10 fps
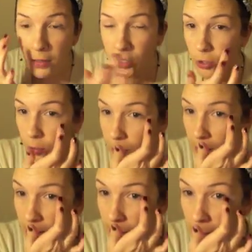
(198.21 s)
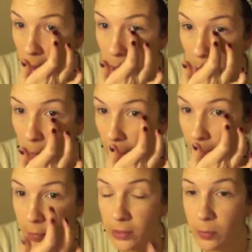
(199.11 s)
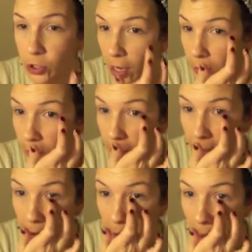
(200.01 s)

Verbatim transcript: too because we're gonna put some shadow down there.